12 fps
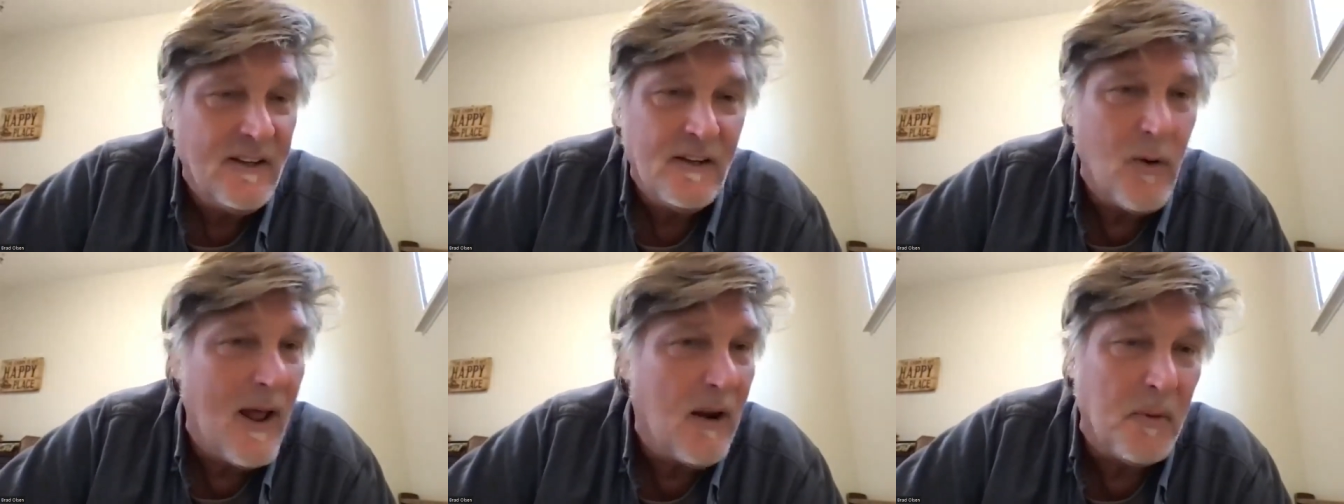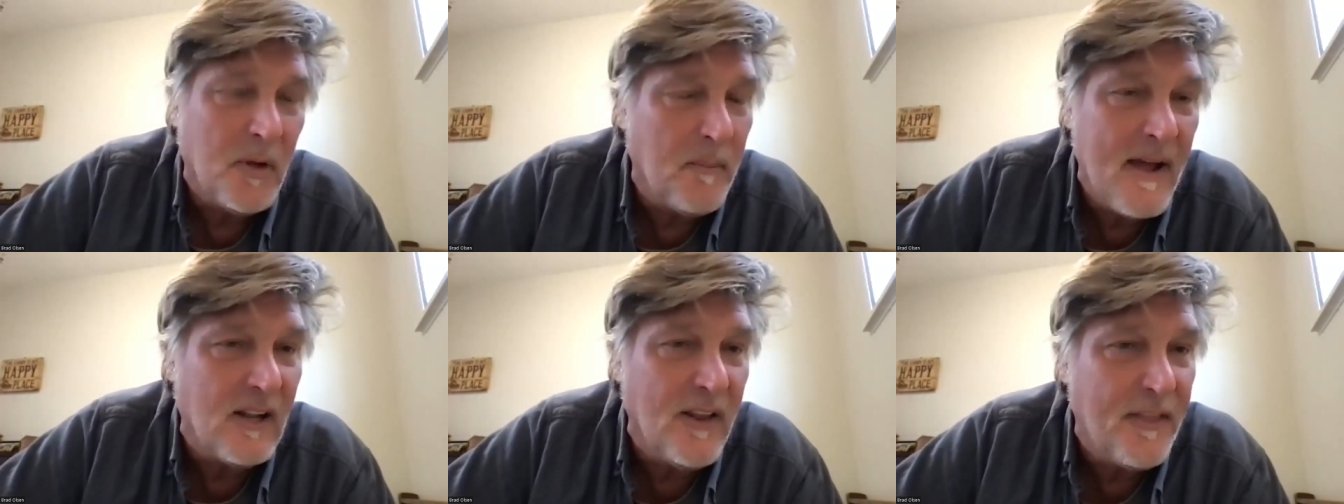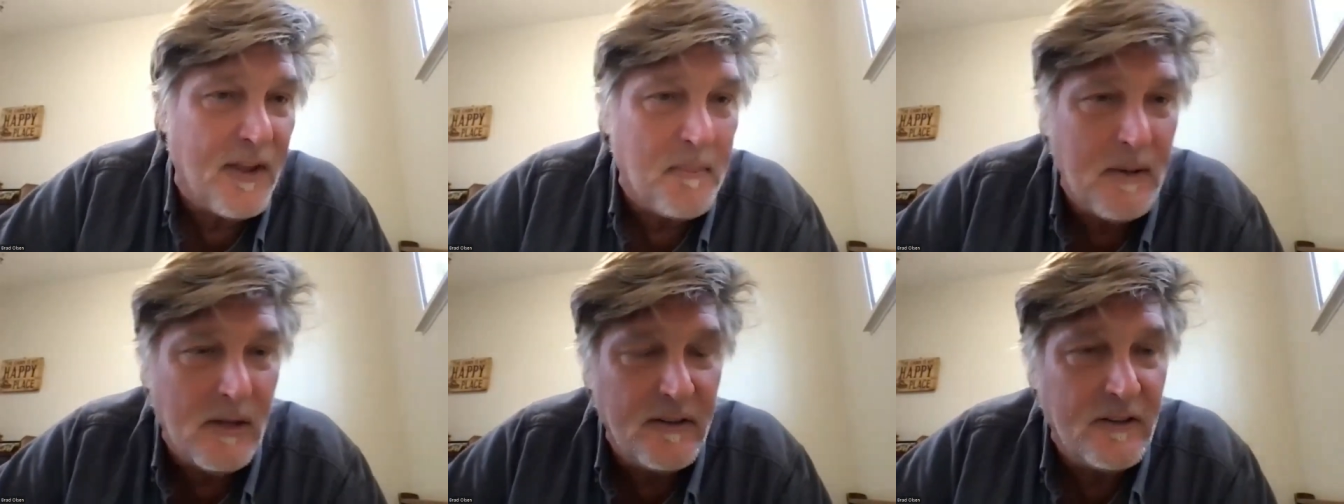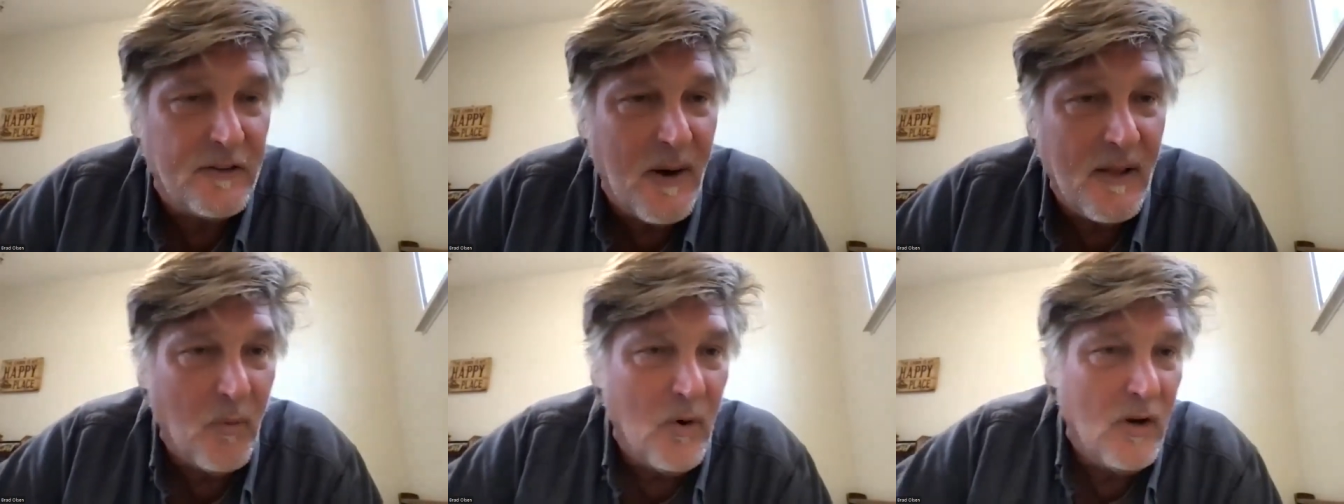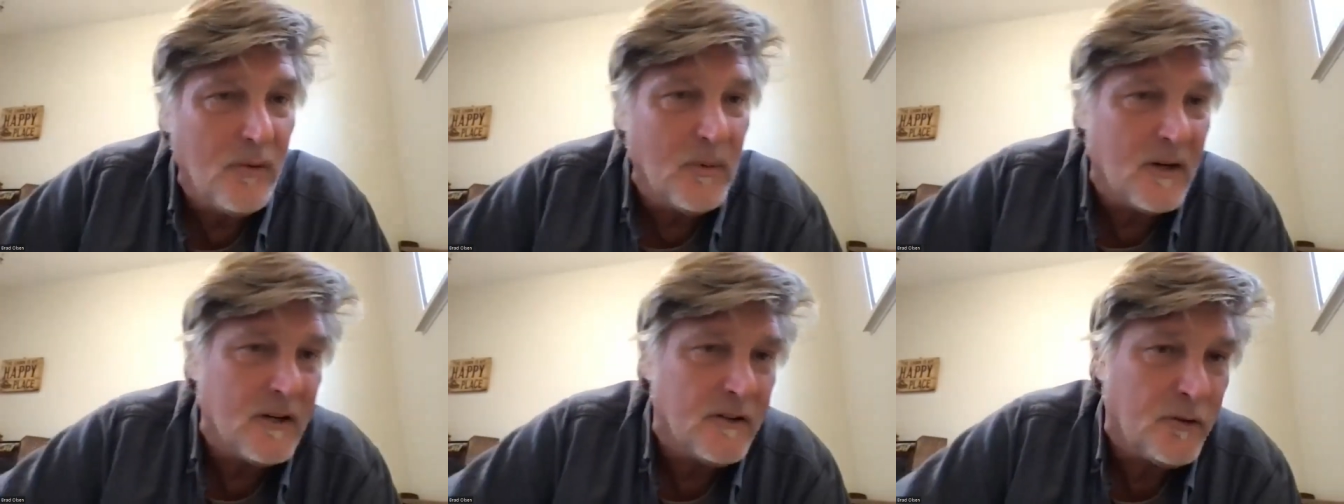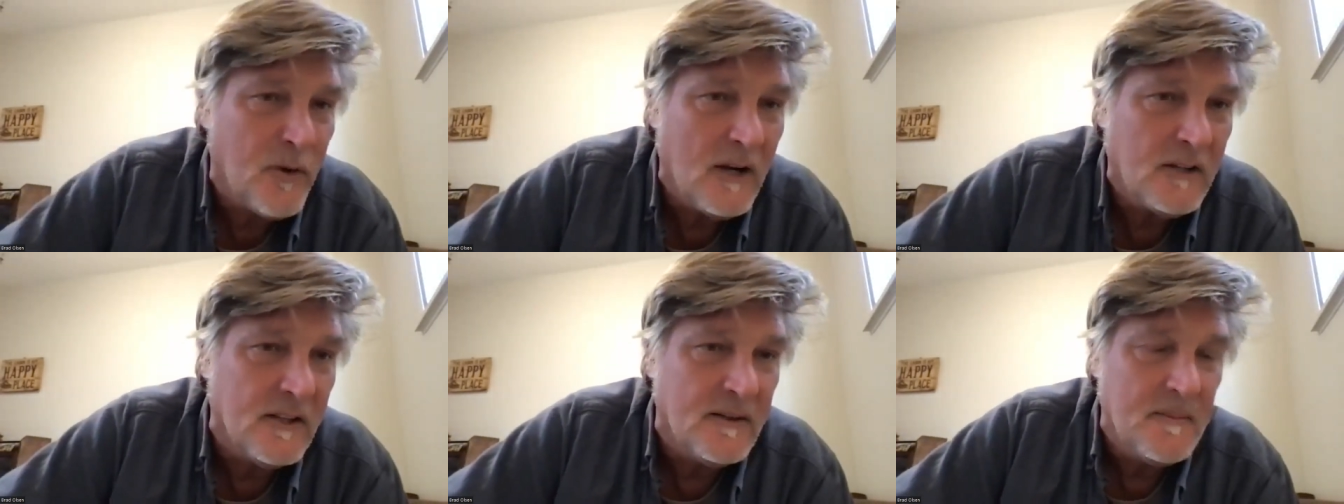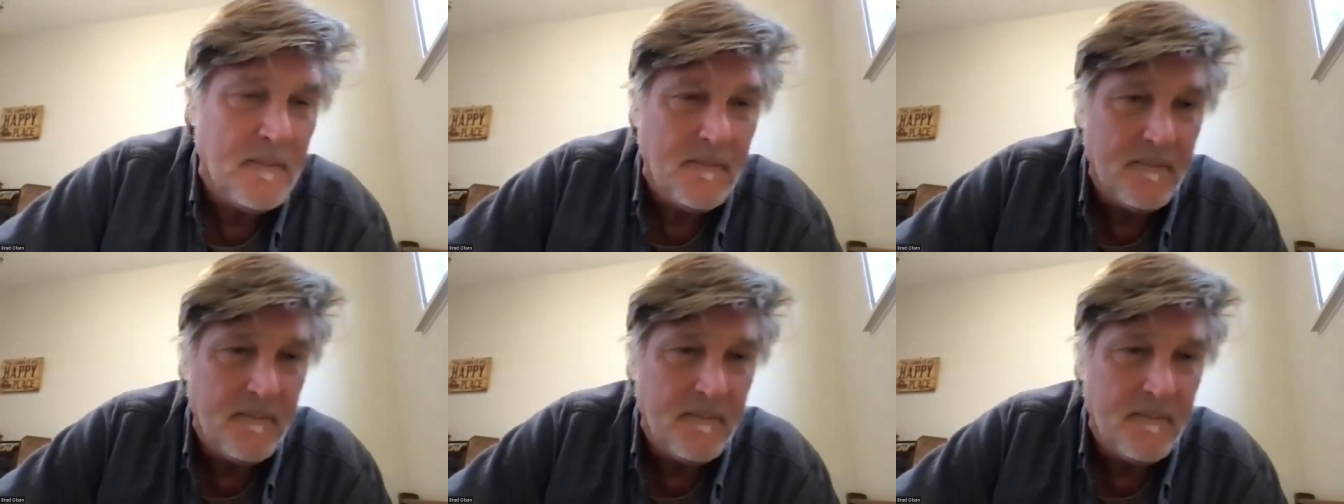credible megalithic buildings around the world were constructed.